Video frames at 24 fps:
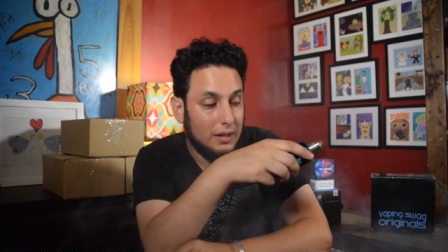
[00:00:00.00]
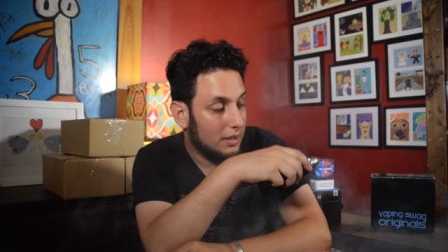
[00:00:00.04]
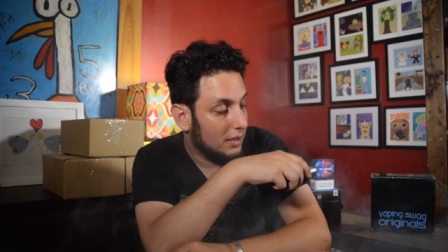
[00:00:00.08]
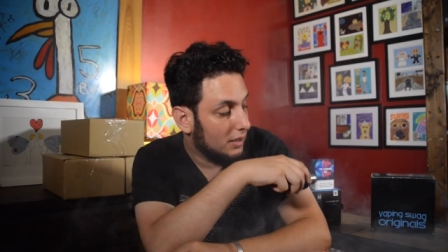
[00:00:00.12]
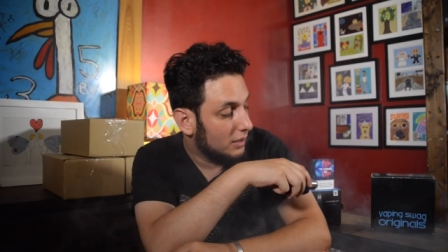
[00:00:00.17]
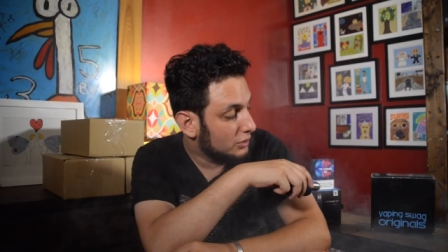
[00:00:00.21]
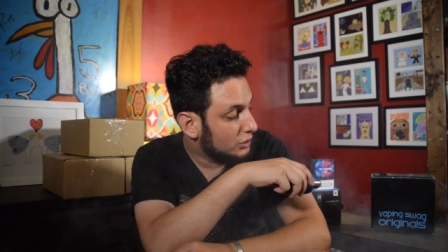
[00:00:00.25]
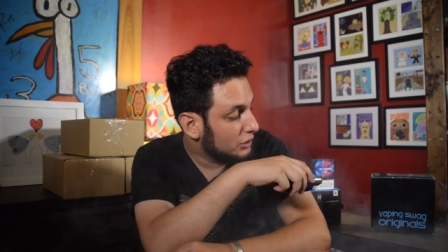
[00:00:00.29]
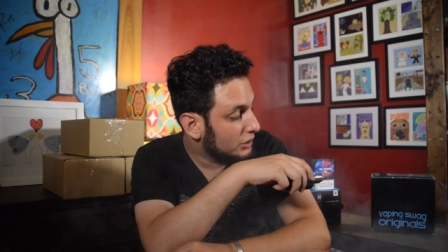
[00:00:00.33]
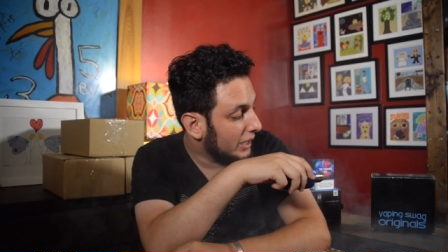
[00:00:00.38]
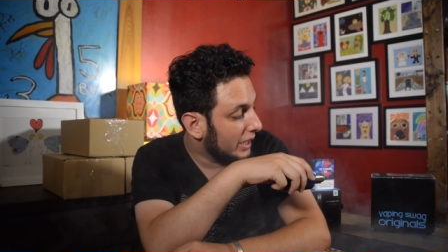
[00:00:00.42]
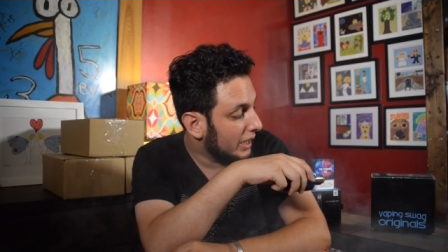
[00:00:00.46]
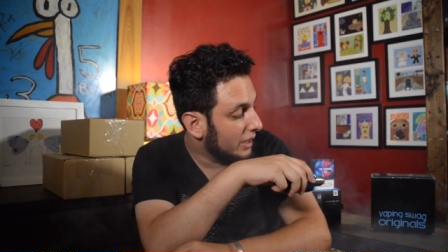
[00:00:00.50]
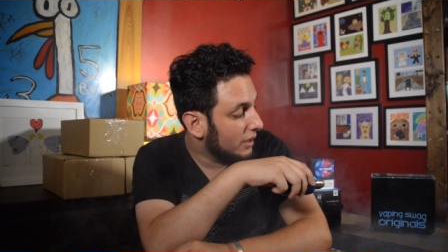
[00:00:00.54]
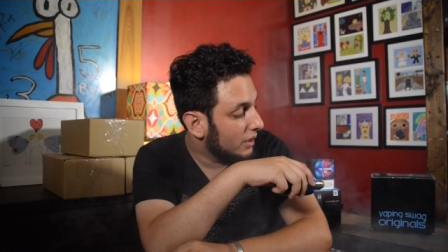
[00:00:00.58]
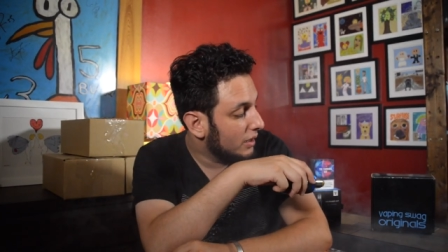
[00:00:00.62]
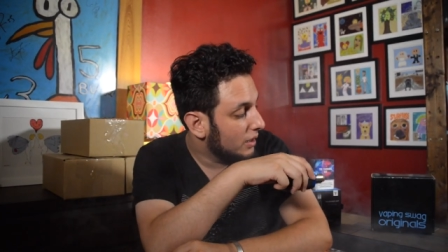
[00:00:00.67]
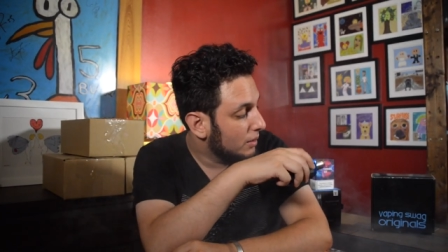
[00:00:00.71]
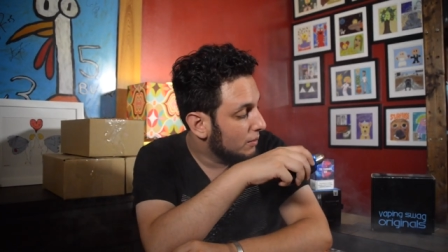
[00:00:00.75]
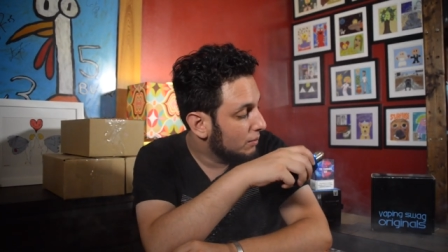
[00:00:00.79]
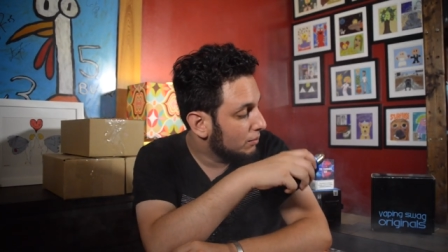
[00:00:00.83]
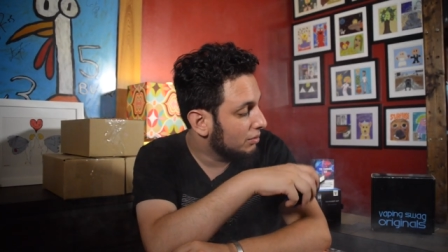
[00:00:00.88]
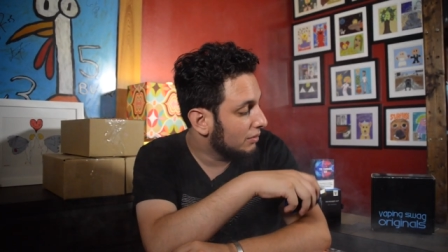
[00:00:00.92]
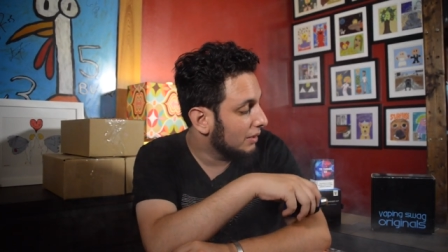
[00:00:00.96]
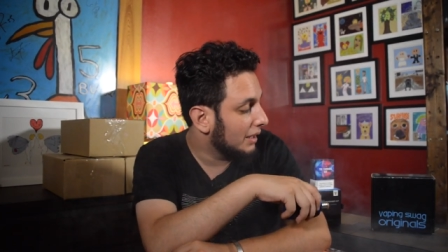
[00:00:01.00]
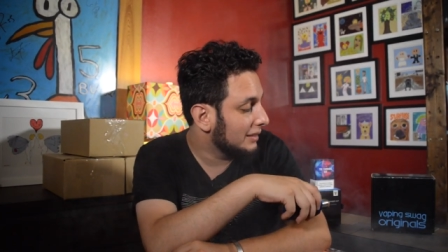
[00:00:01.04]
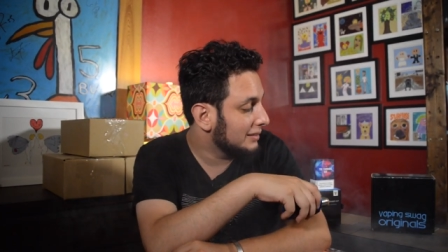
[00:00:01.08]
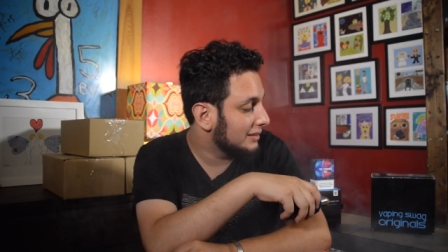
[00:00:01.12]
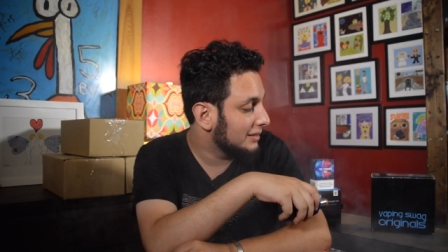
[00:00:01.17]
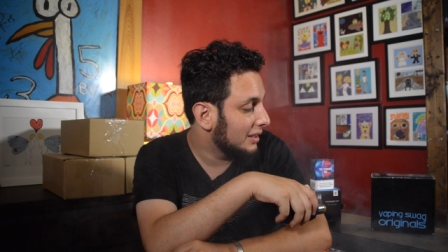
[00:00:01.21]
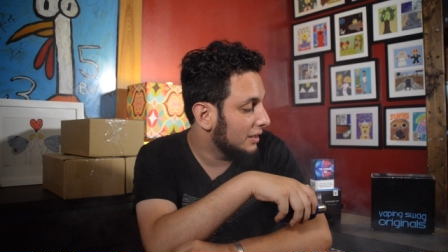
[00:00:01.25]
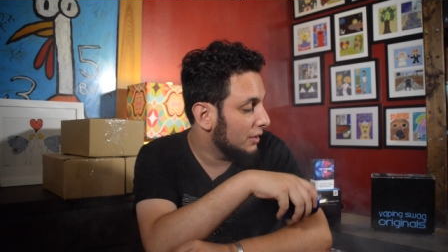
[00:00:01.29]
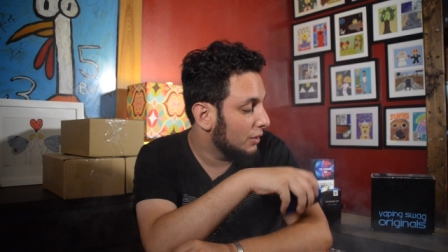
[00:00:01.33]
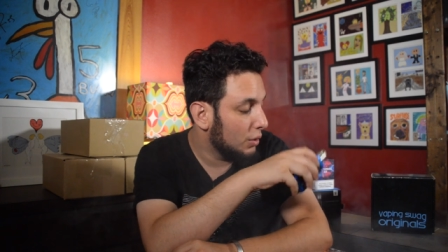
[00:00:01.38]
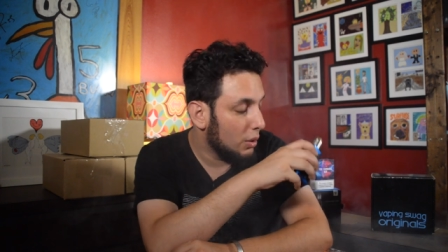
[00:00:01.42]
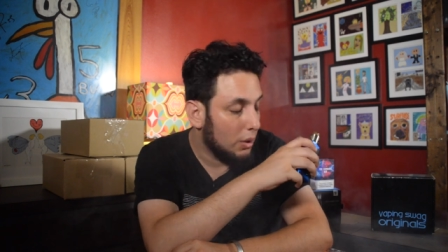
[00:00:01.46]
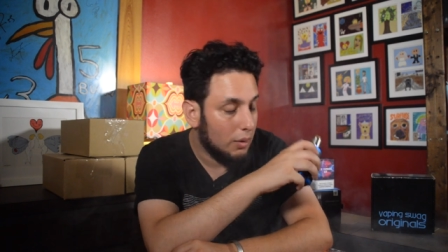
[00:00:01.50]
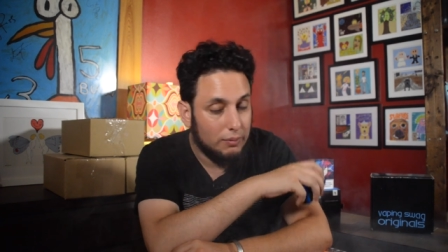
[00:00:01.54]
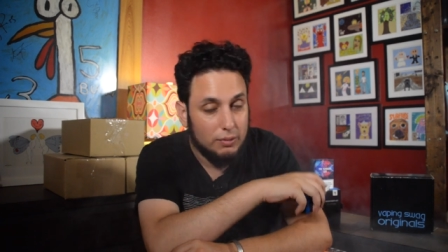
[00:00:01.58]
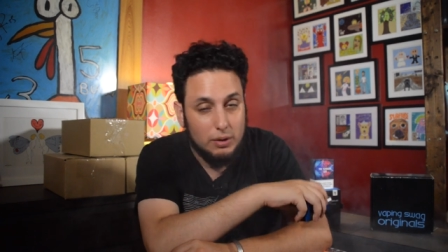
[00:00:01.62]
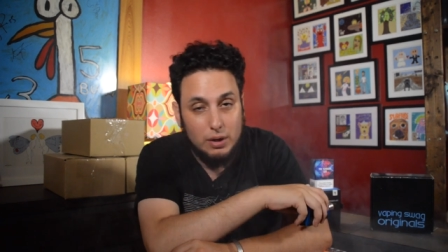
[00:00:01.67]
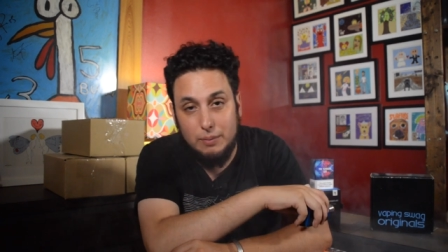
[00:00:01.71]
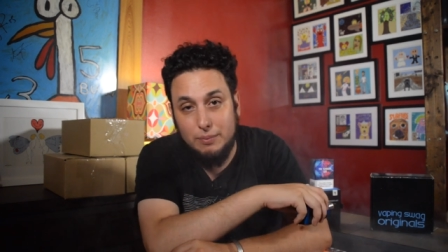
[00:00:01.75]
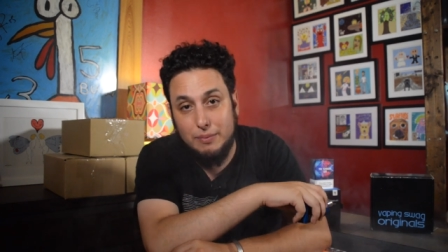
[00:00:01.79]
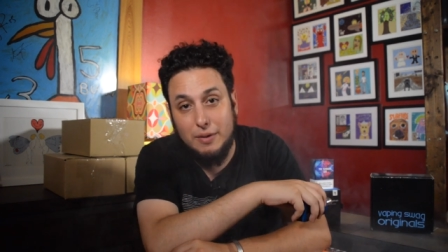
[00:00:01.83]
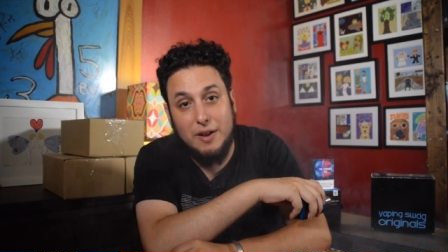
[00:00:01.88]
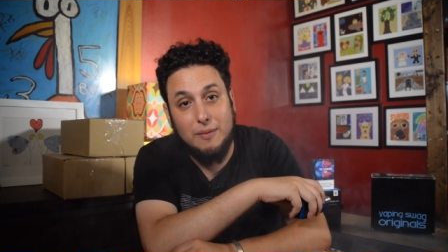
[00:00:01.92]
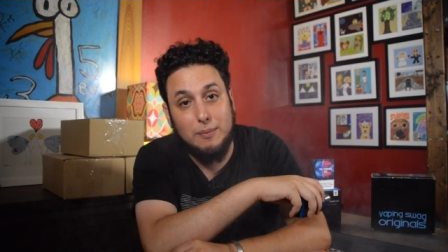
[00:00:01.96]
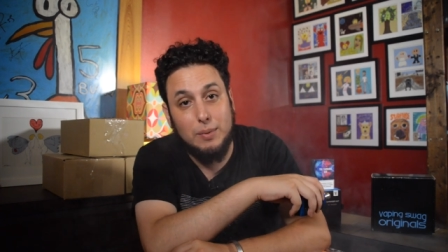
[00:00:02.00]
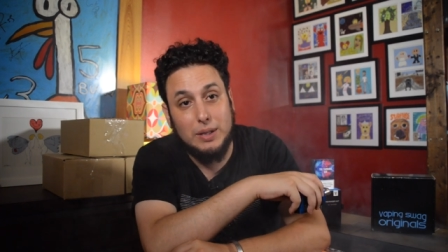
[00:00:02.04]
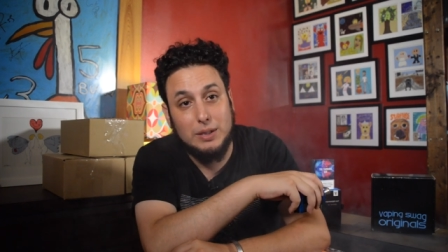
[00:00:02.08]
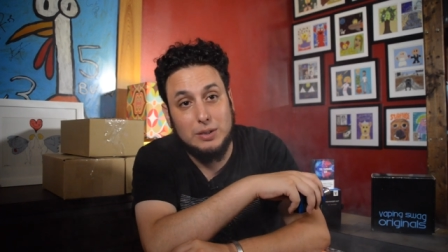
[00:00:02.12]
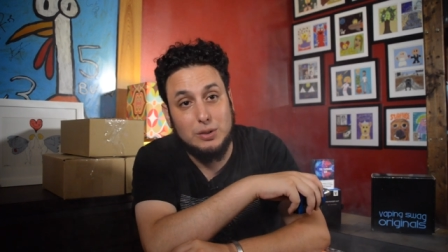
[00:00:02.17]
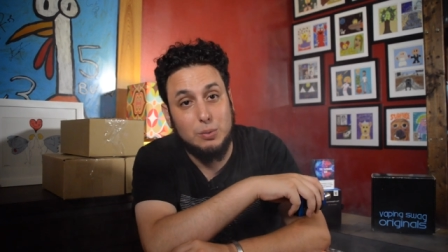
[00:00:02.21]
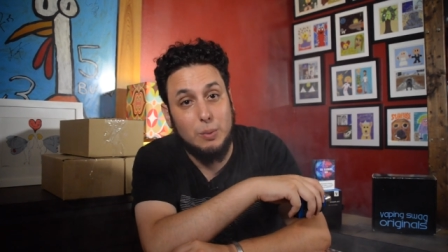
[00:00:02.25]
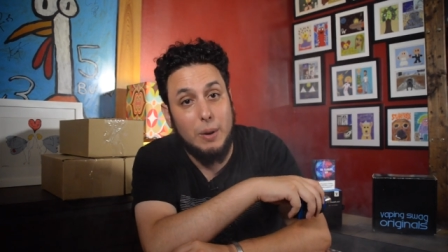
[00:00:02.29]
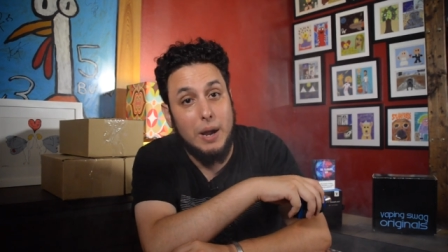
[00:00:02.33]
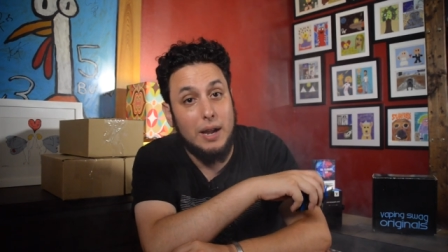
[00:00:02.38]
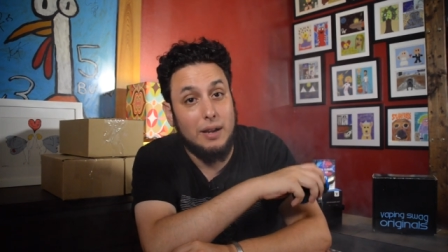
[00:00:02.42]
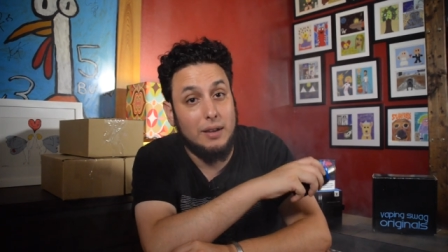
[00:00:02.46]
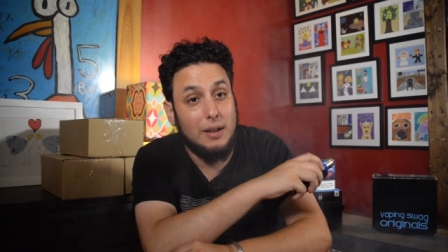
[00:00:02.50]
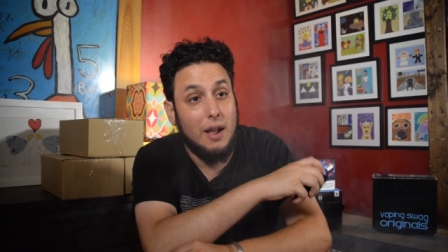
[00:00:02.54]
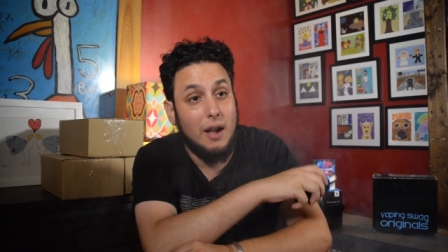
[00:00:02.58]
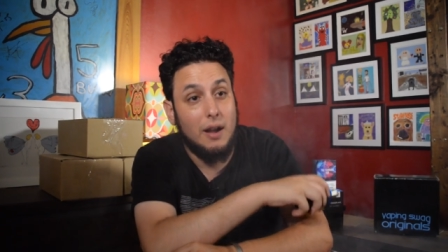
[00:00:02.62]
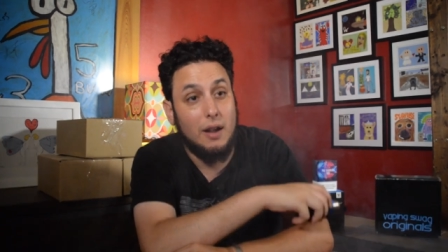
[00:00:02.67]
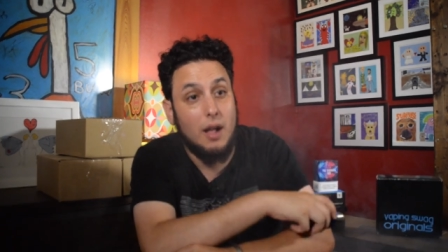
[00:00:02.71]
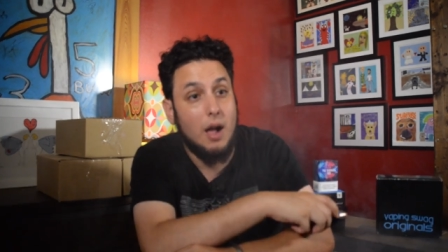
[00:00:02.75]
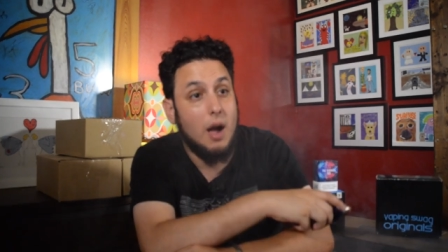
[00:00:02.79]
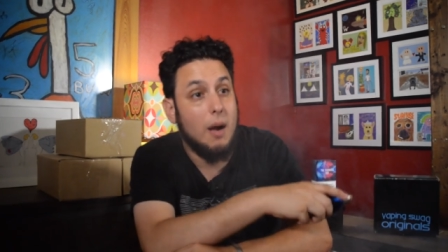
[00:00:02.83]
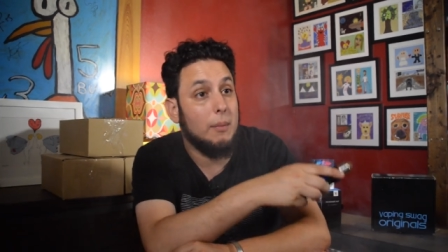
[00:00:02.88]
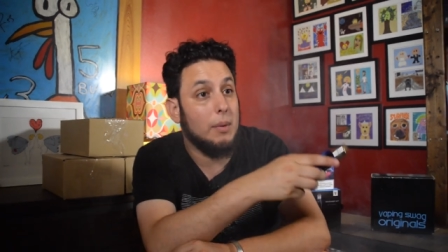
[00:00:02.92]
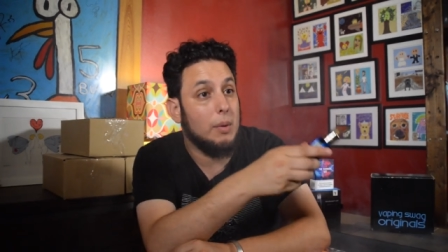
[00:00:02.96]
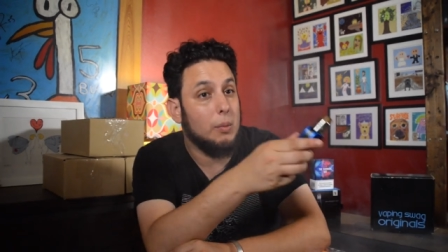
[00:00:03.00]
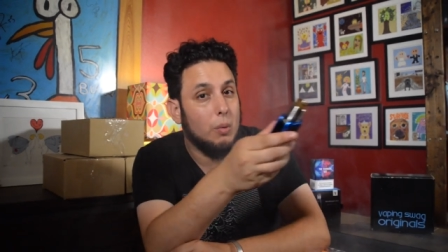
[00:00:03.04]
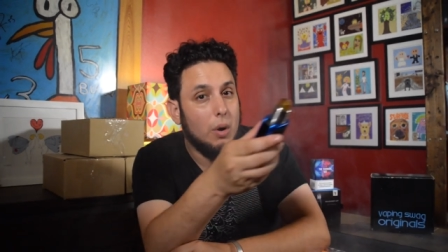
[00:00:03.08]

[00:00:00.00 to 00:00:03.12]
Uh, Shane Preston over at vaping swag dot com.